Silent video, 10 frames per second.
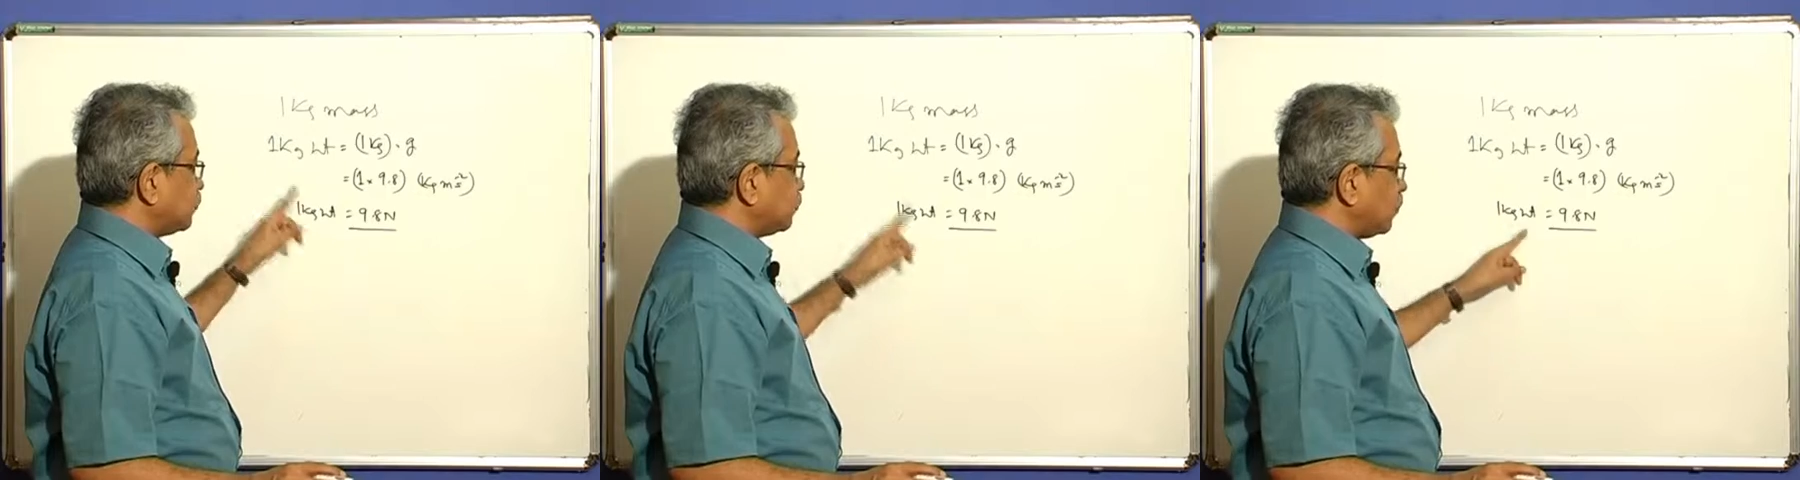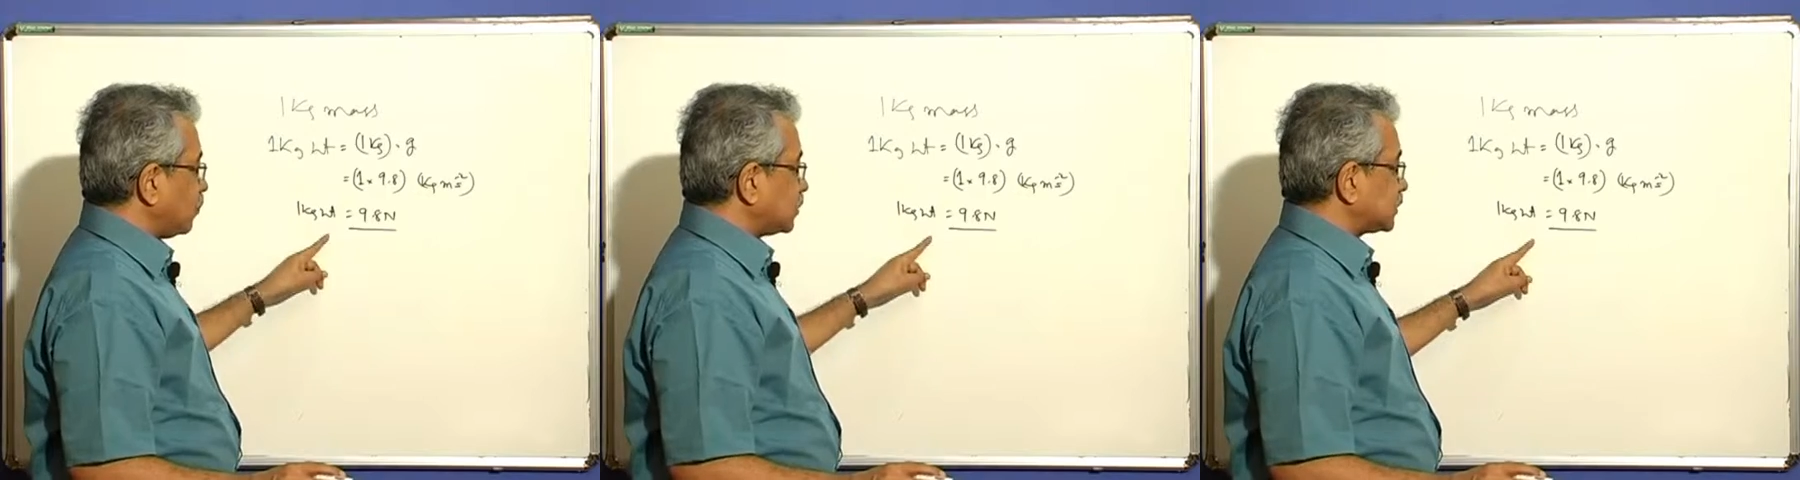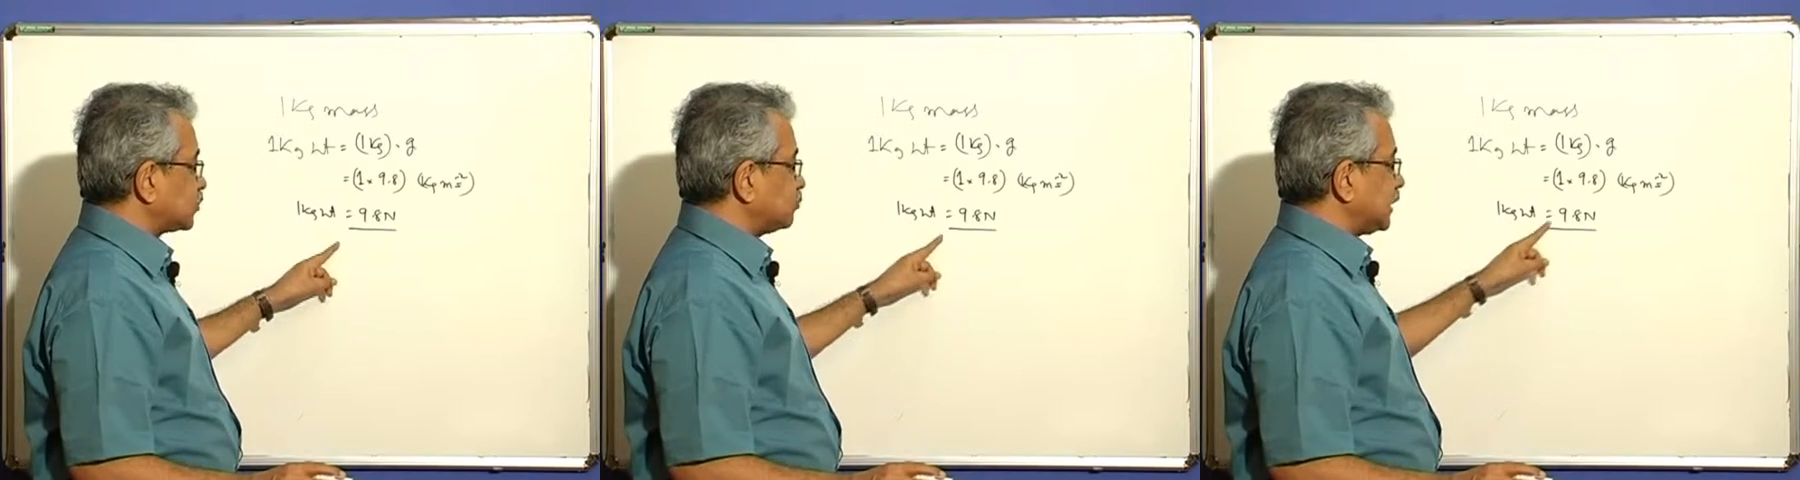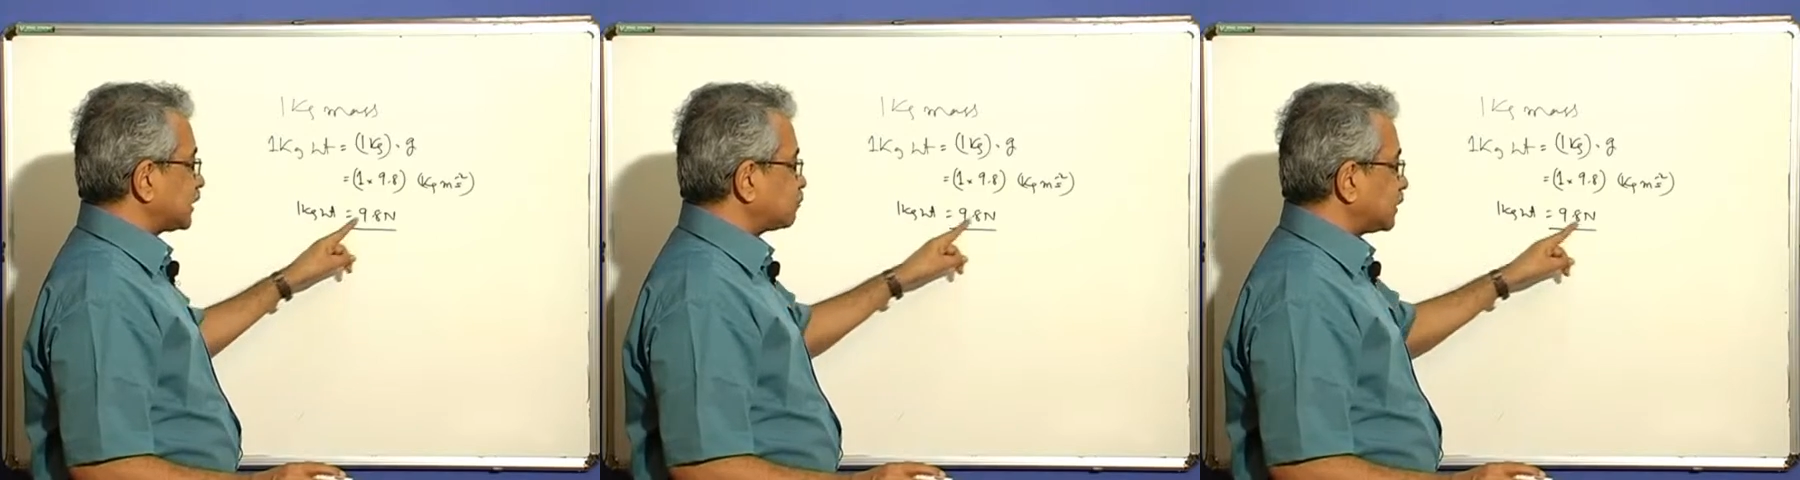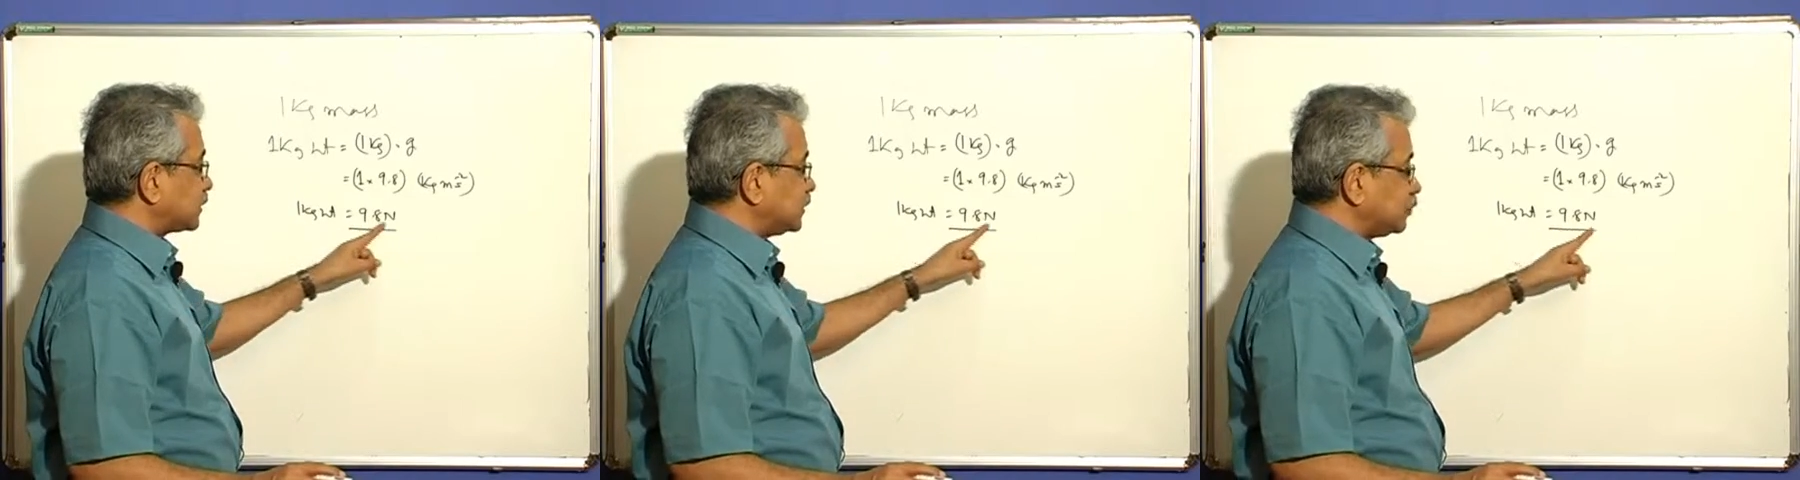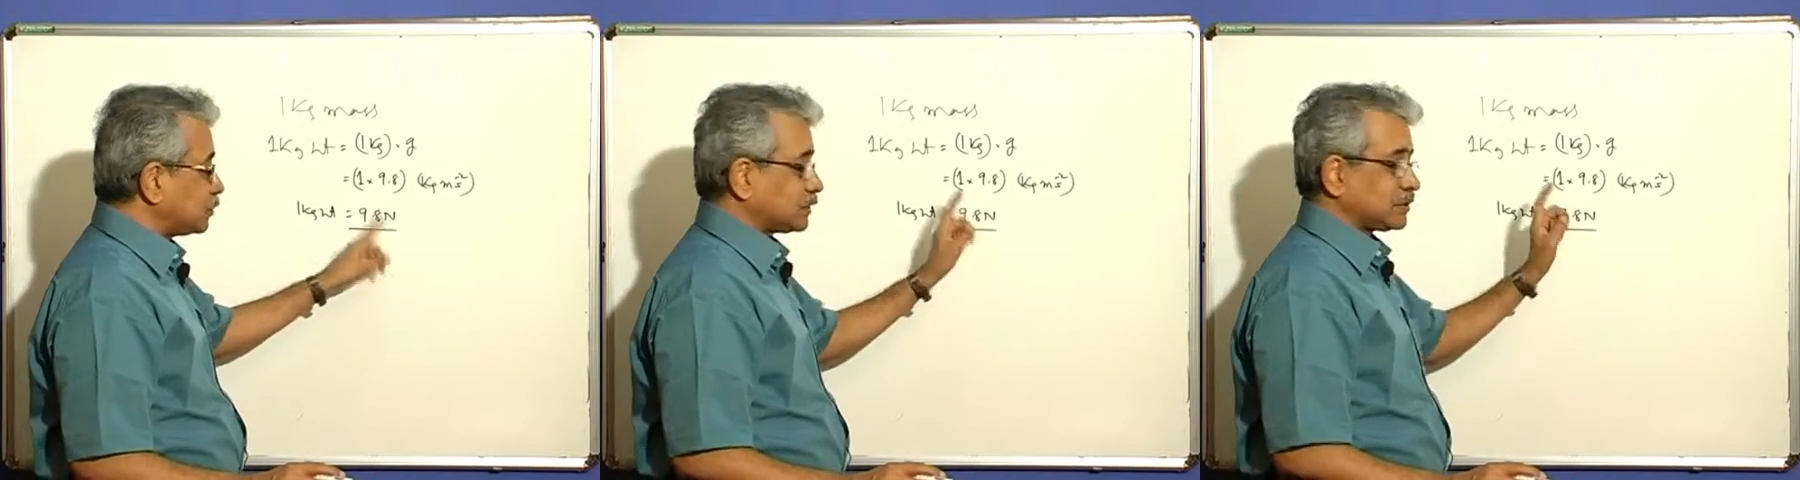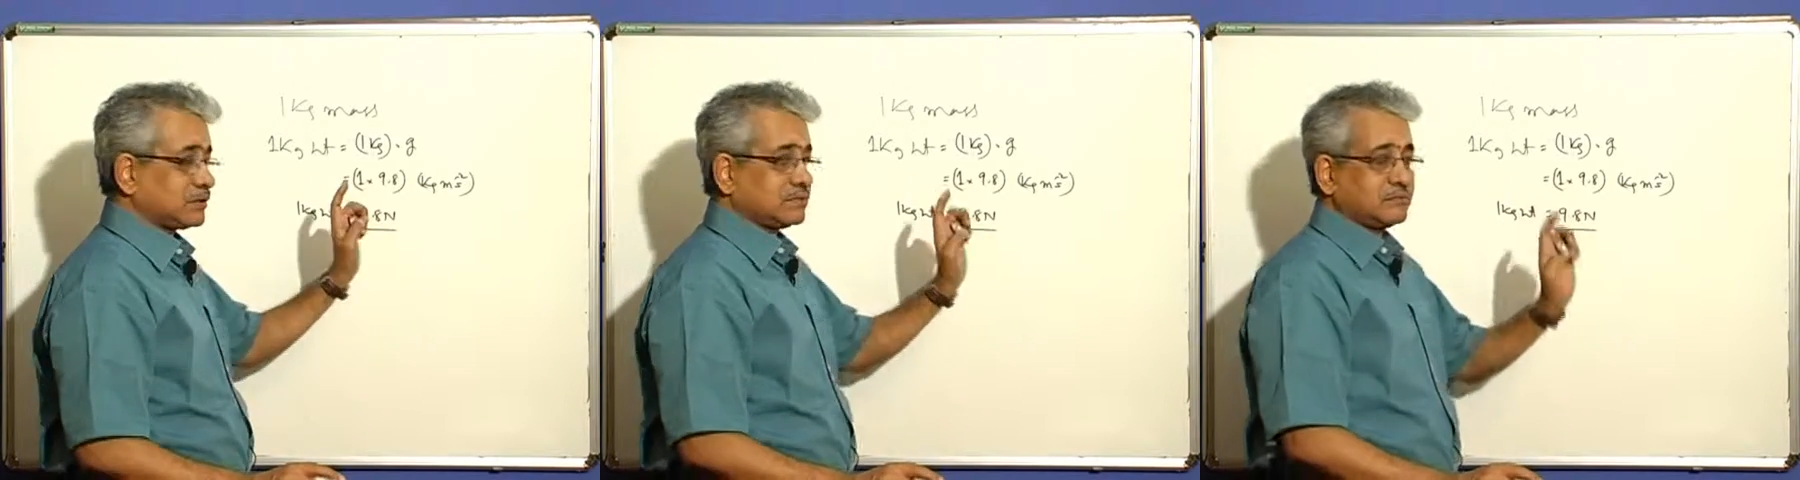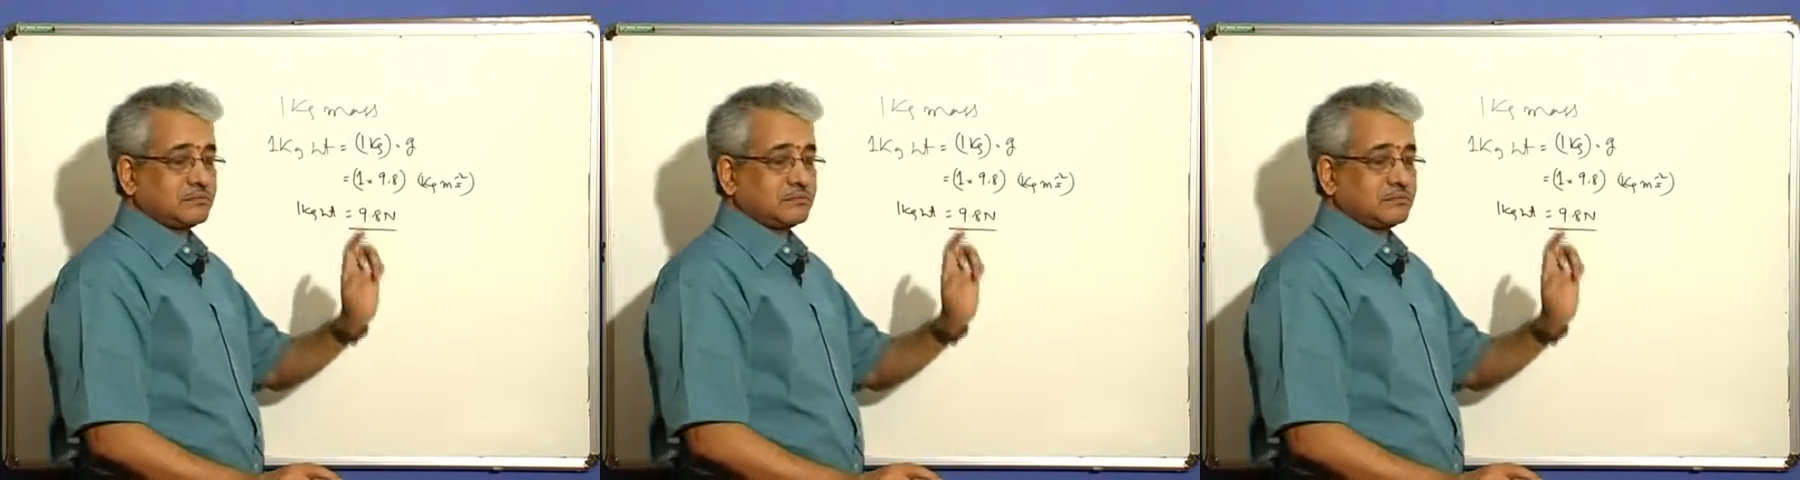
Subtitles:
force to be expressed in Newtons.